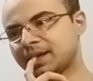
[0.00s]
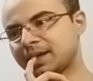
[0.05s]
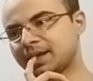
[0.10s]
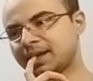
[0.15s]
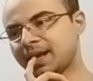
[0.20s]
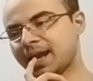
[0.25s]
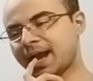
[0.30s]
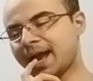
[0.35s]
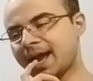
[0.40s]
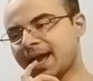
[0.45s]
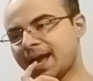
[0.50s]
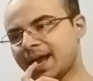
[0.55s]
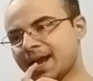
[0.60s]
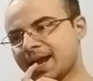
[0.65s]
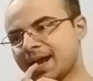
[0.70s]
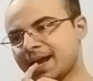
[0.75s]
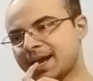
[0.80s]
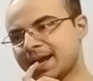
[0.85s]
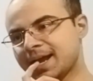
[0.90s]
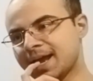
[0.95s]
Yeah.
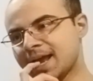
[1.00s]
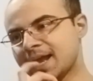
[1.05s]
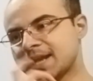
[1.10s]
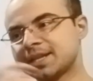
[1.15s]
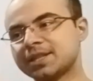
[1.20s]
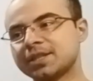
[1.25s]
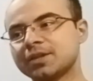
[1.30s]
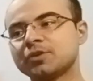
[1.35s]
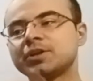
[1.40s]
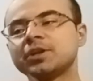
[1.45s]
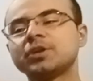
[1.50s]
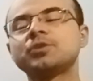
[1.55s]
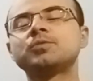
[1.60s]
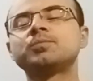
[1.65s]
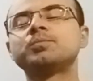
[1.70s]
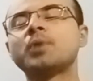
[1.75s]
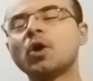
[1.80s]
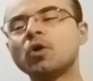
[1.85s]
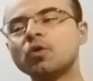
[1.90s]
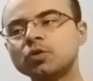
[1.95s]
So they
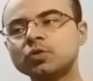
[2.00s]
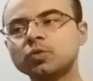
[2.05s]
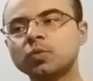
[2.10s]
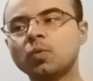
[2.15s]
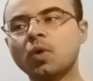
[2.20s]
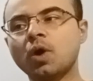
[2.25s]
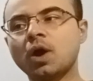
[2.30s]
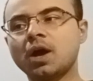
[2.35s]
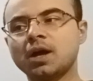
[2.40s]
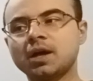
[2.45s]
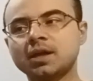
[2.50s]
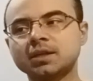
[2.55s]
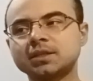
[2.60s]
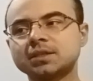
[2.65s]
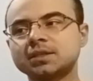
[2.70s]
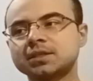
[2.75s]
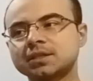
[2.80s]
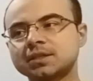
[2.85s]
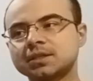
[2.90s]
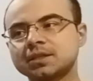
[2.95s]
both want
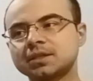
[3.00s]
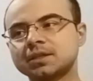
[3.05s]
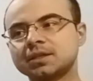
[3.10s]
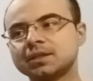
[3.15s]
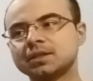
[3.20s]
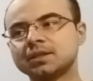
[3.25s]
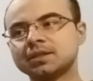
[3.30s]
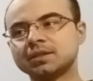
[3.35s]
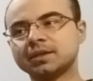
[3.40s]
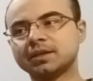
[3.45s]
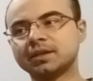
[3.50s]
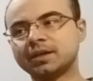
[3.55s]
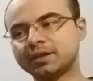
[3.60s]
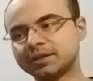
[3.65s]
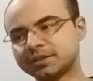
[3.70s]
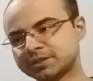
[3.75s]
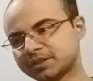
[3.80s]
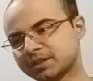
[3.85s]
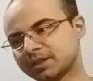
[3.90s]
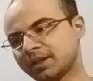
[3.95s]
the
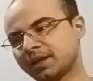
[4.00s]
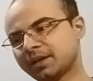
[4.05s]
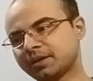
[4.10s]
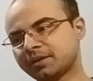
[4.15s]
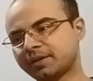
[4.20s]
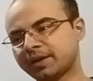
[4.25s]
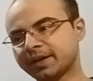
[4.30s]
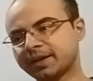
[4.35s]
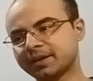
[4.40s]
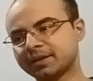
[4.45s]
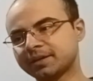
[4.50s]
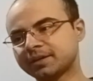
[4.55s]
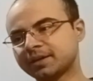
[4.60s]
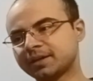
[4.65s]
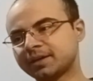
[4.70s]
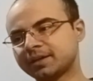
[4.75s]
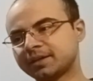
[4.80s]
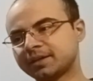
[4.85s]
Ursula character.